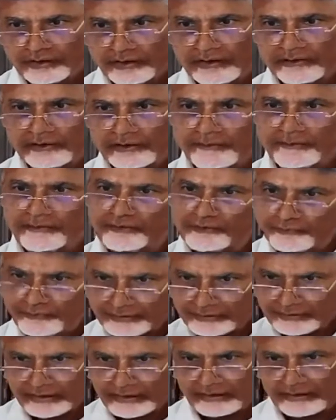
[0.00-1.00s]
contribute for
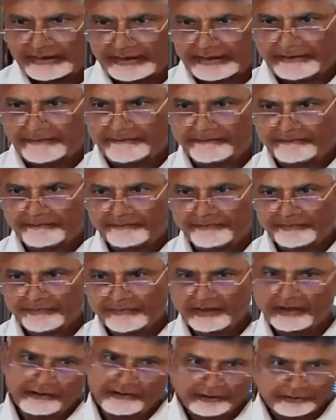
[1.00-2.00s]
the country
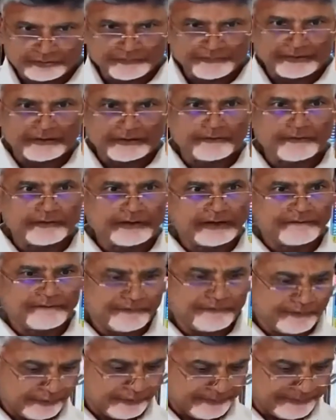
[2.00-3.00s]
and also for your
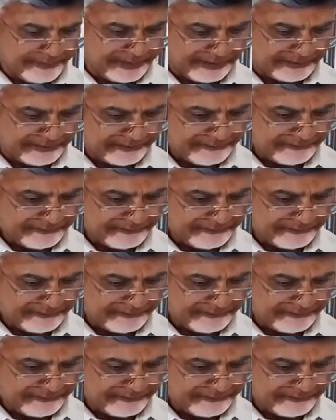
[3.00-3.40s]
empowerment.